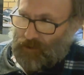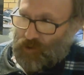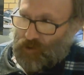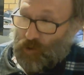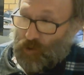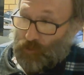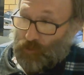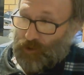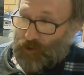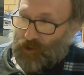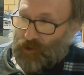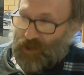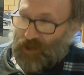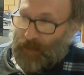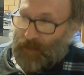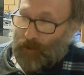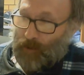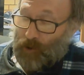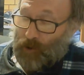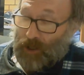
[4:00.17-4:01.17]
a dual
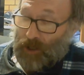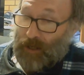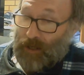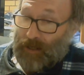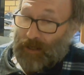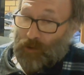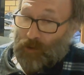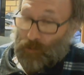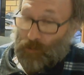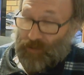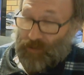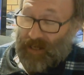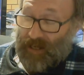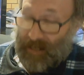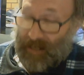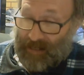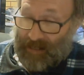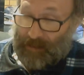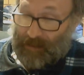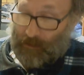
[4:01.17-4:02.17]
turntable, I know how good
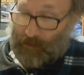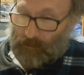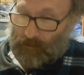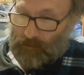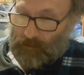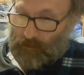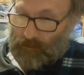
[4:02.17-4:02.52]
they are.